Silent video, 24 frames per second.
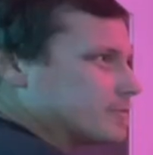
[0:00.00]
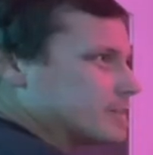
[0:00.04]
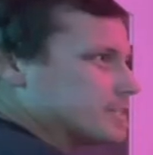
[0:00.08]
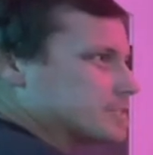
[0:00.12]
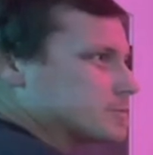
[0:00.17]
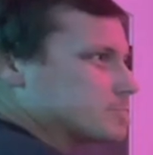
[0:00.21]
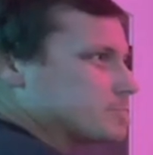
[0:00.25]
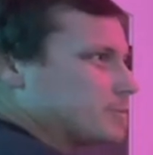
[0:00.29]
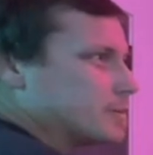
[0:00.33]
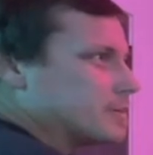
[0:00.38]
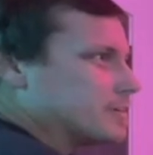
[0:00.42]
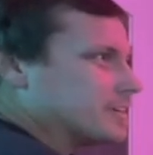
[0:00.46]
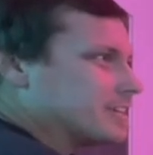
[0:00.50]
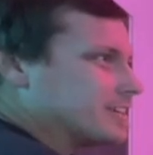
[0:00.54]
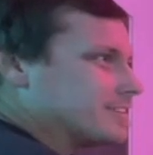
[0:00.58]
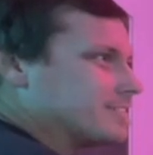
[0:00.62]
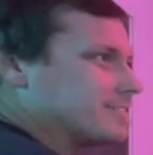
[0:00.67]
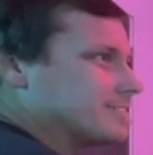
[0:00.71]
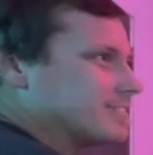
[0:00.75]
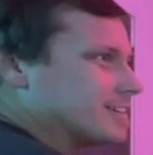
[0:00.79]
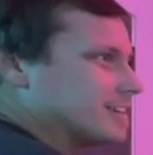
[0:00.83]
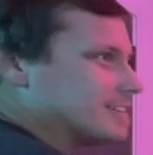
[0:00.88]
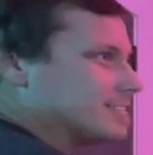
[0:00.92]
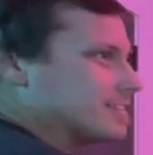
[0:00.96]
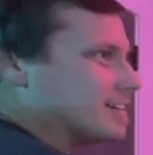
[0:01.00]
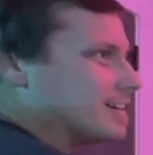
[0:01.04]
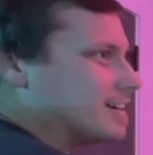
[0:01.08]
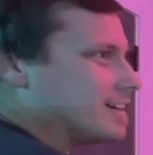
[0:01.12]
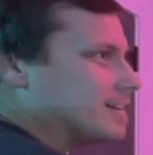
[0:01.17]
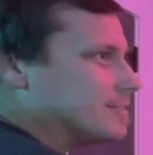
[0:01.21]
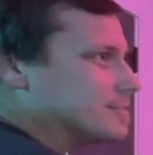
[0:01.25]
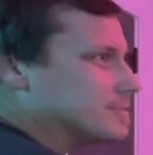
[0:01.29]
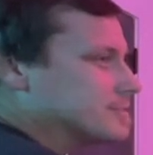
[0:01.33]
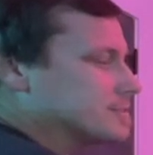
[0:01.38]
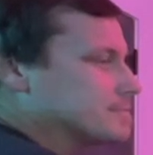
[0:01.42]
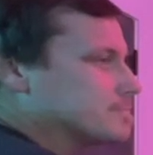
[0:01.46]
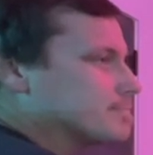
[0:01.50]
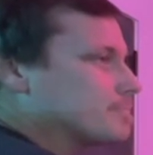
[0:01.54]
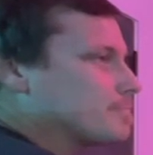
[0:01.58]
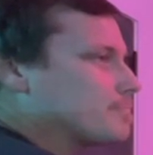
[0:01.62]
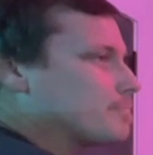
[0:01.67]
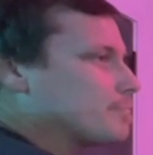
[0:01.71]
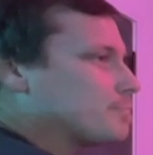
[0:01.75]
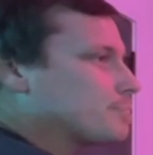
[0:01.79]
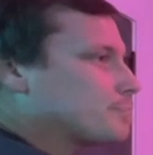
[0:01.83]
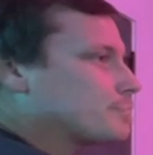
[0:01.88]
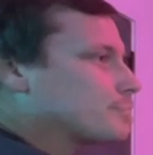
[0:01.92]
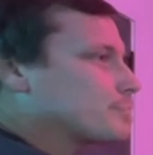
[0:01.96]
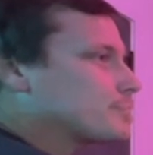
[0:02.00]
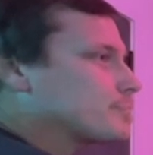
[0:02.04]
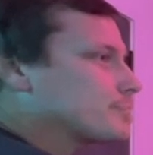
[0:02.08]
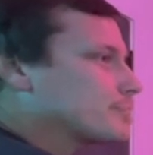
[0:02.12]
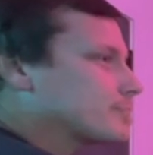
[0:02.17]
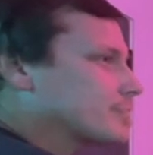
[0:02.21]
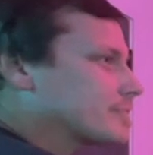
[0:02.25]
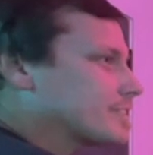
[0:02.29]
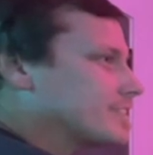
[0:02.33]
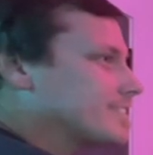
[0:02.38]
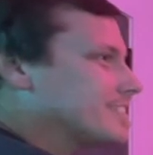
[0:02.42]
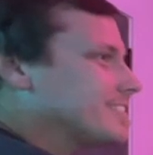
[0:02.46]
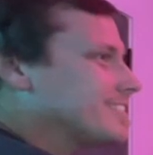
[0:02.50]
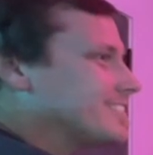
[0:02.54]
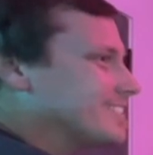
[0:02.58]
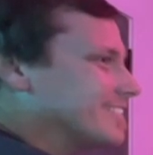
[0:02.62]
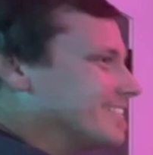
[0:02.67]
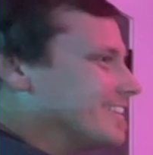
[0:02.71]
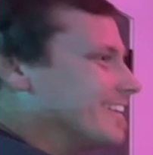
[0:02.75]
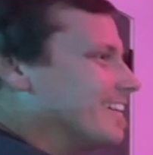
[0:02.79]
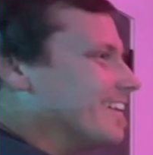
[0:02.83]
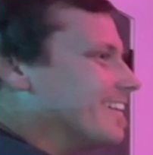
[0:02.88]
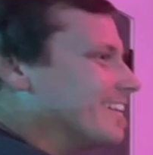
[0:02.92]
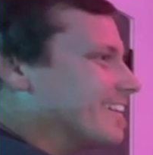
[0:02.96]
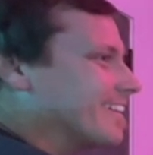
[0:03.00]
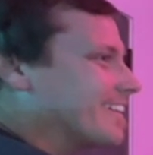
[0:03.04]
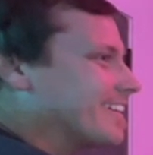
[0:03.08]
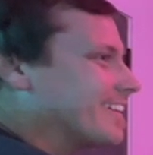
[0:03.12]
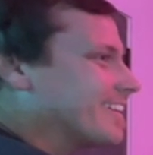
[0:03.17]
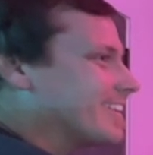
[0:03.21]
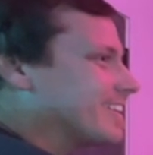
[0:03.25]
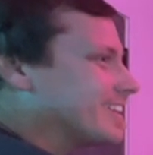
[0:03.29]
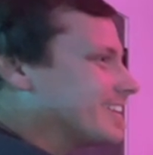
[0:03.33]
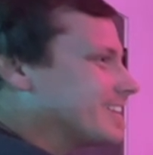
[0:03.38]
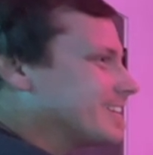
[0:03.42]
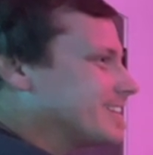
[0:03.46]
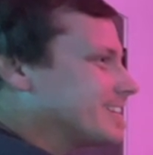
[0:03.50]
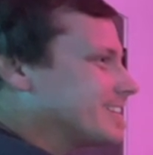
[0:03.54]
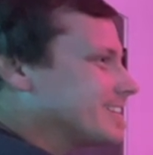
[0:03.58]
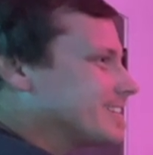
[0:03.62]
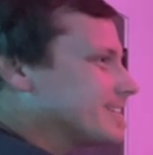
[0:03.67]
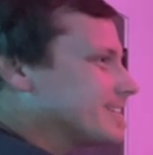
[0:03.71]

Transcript: fest party. you're you're excused. I I, yeah. I know my